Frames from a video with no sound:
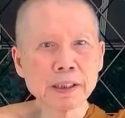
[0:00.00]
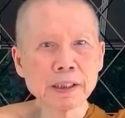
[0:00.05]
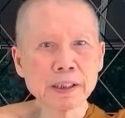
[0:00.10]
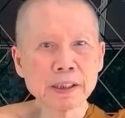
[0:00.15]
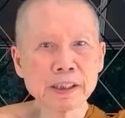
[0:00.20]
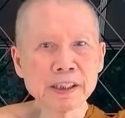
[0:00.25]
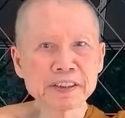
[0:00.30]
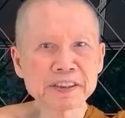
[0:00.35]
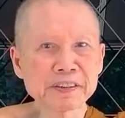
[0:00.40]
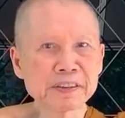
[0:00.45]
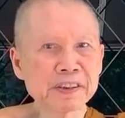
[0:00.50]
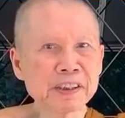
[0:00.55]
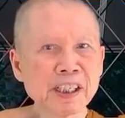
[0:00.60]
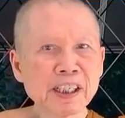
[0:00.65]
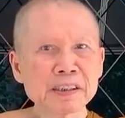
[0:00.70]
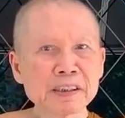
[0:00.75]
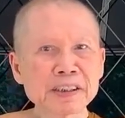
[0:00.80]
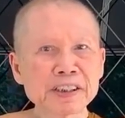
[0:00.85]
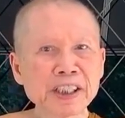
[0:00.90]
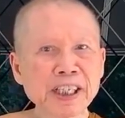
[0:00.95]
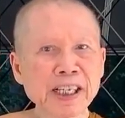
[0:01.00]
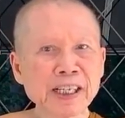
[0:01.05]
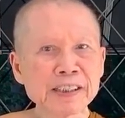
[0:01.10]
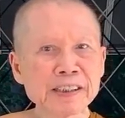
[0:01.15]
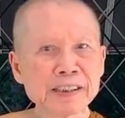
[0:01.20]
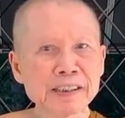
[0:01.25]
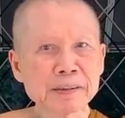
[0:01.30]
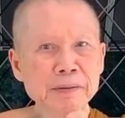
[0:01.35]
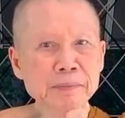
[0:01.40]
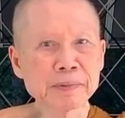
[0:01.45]
It's not
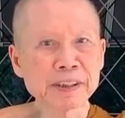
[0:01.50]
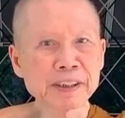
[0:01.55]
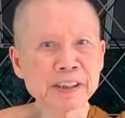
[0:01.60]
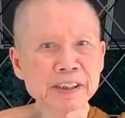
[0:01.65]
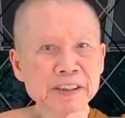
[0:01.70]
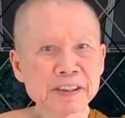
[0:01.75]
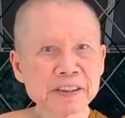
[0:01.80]
jhana, but